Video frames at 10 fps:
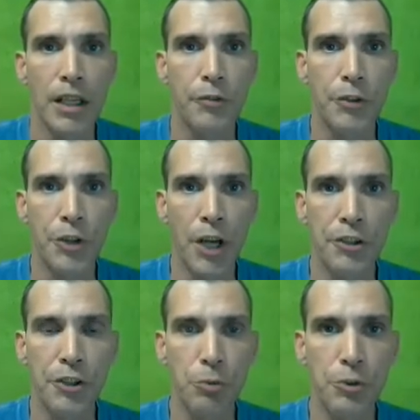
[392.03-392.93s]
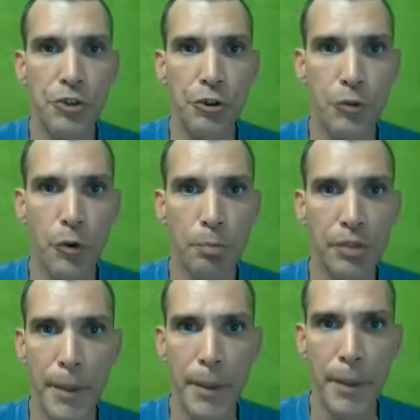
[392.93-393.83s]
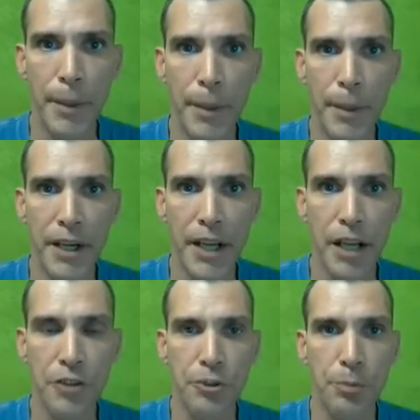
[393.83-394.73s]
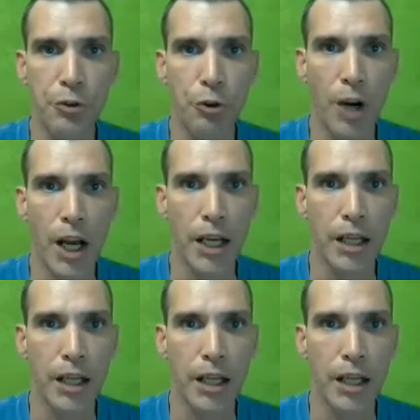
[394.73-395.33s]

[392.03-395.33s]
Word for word: If you thought this was useful, please comment and subscribe.